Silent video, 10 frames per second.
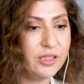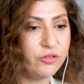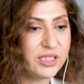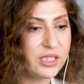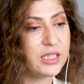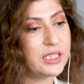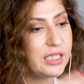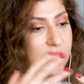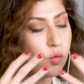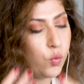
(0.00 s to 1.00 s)

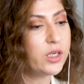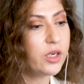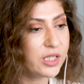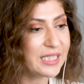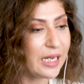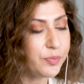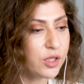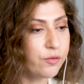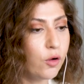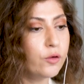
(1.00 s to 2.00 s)
e-residency, what are the steps
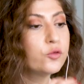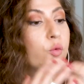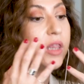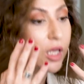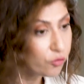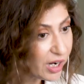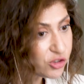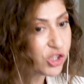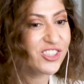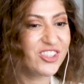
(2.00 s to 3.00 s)
involved with
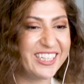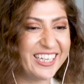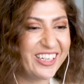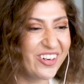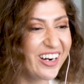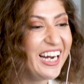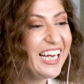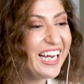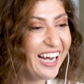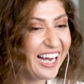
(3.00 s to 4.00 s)
registering your
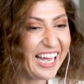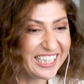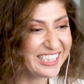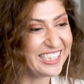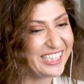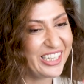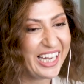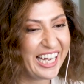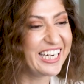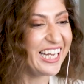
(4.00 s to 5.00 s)

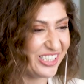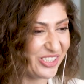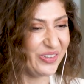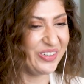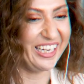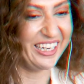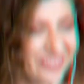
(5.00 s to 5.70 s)
LTD in Estonia?